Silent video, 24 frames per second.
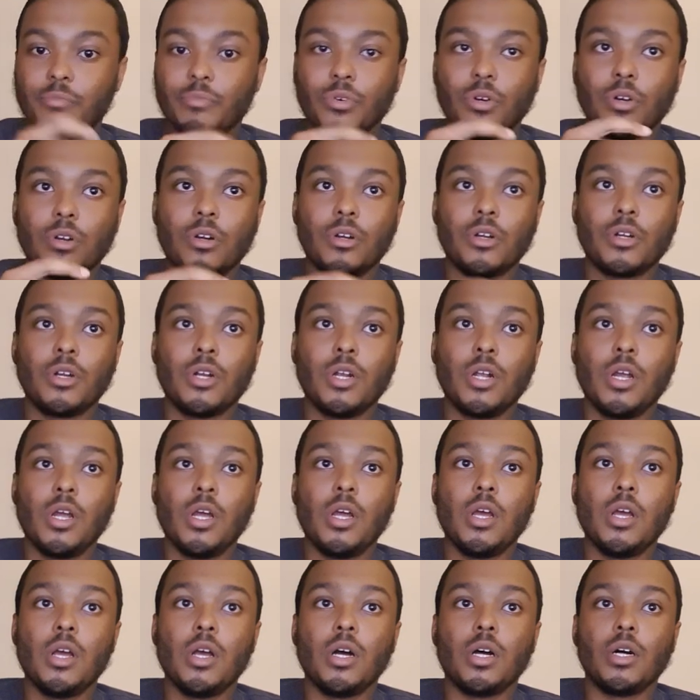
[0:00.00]
bar
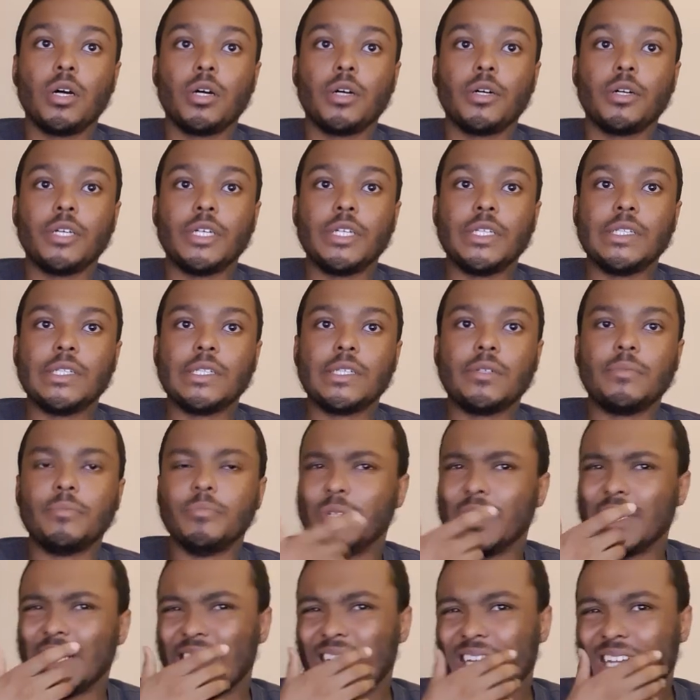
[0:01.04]
in there.
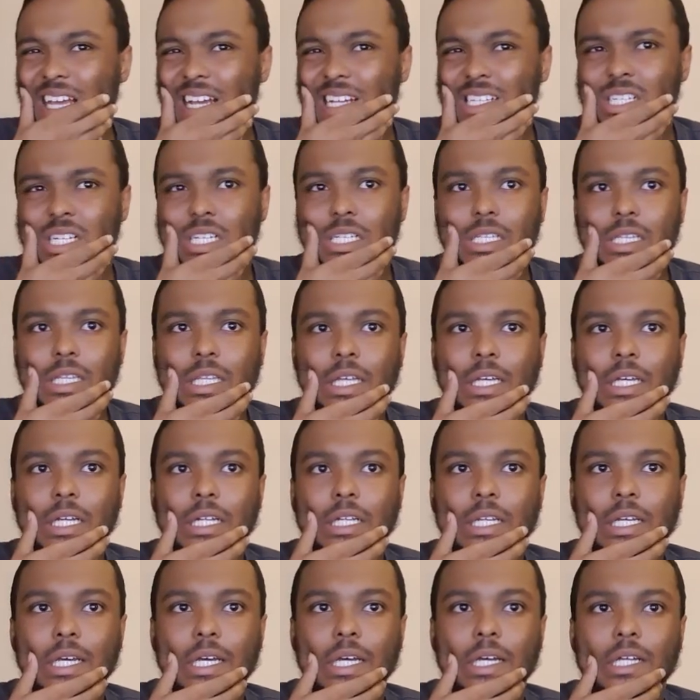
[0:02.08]
But I actually think
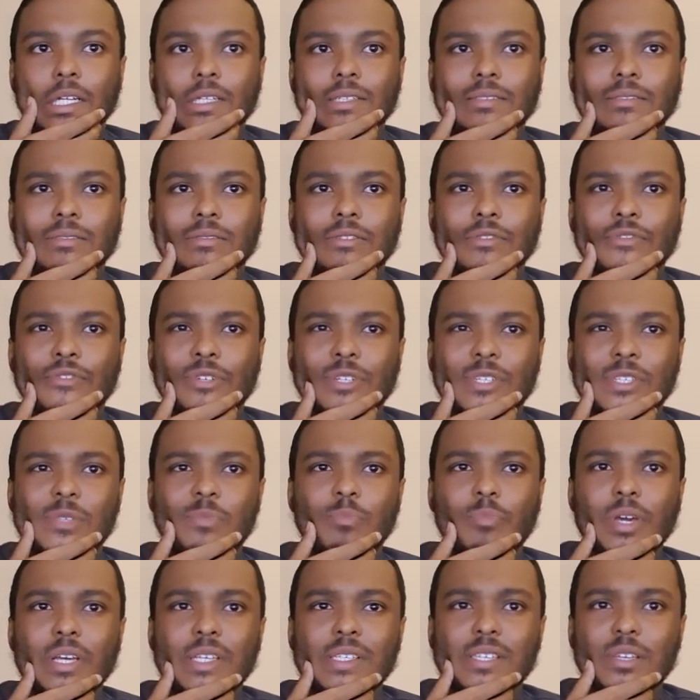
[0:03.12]
that for the
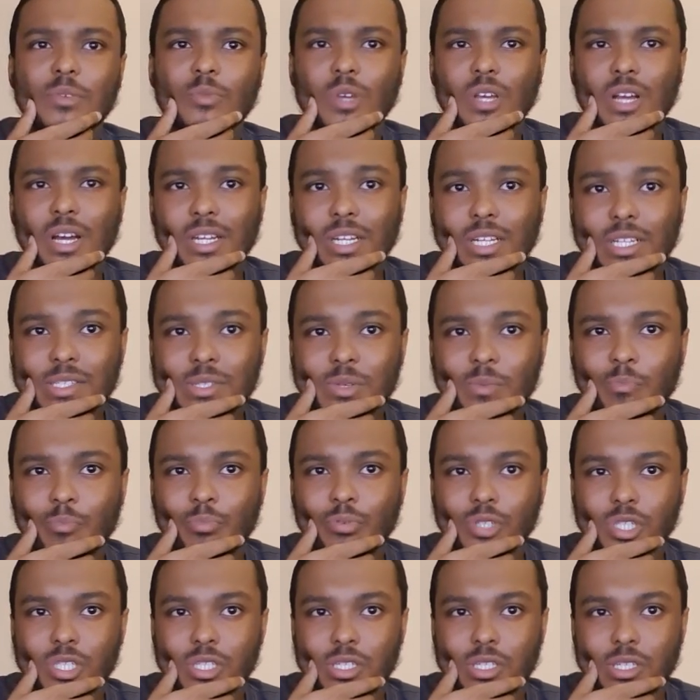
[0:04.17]
spacing, we kind of need to
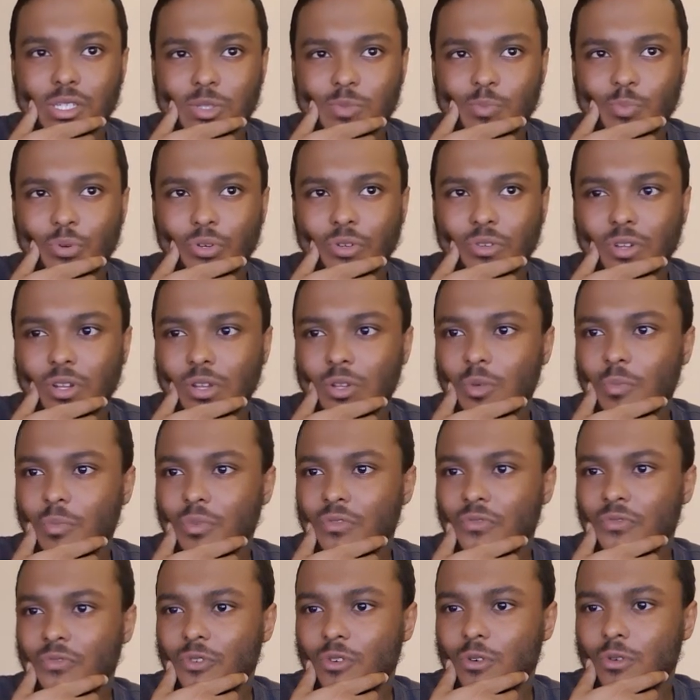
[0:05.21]
push this point a little bit
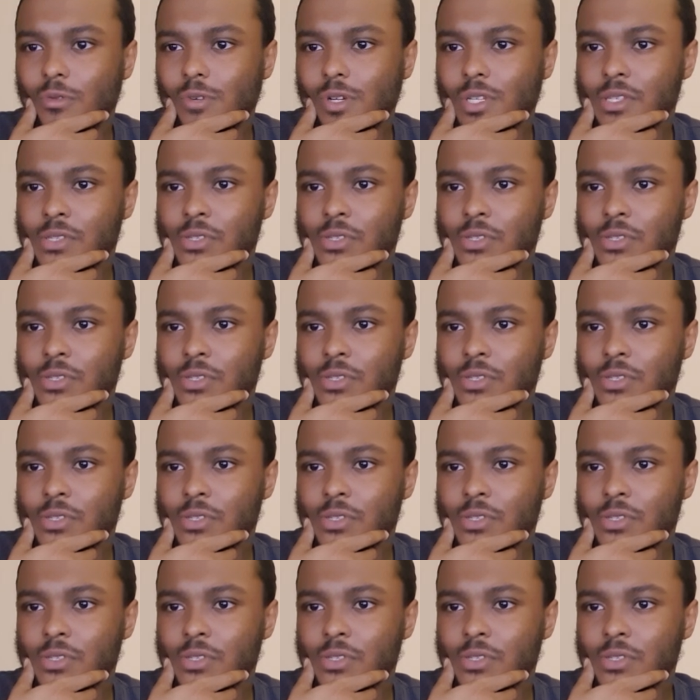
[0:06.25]
forward.